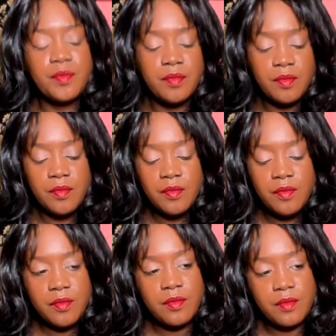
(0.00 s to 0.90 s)

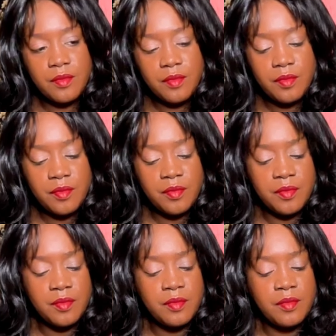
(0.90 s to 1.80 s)

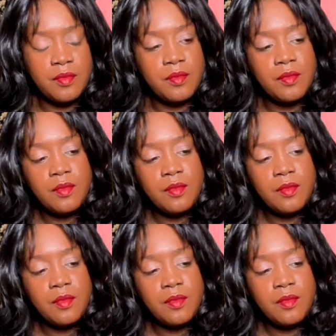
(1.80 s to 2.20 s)
[no speech]